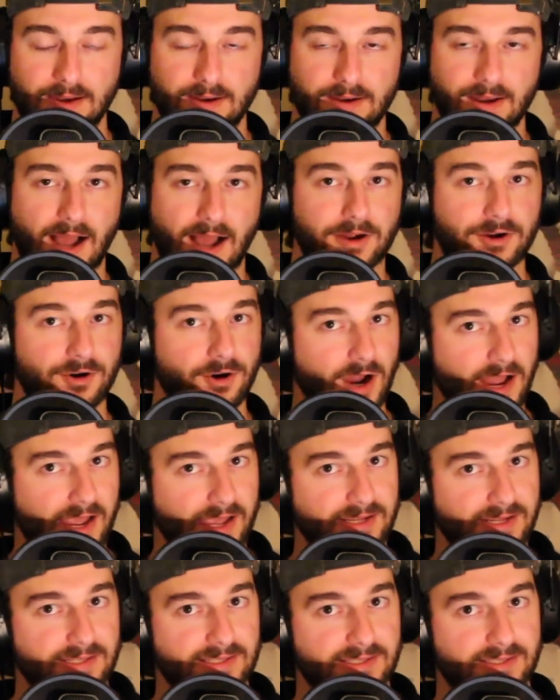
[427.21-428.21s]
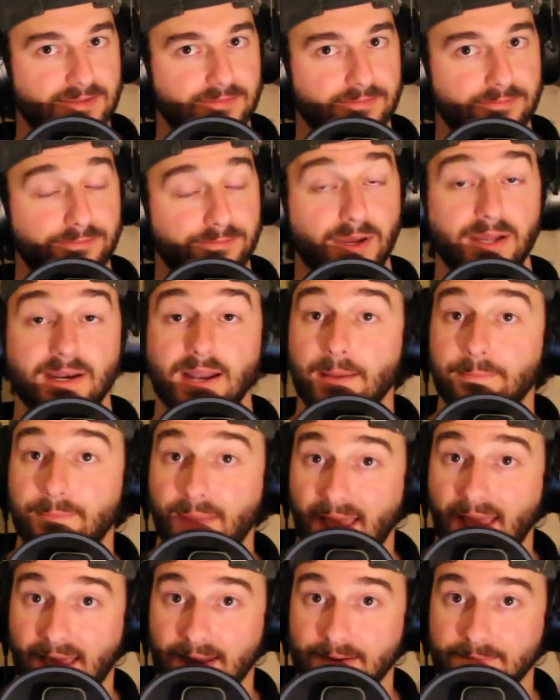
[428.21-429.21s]
Not great, but not
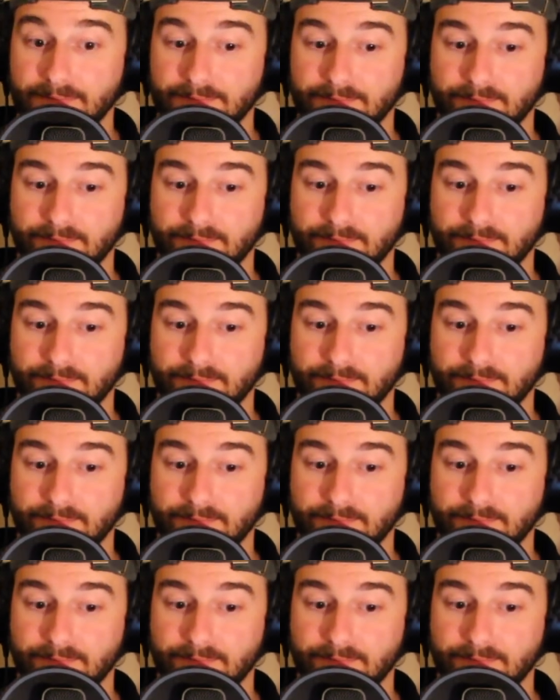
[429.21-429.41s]
bad.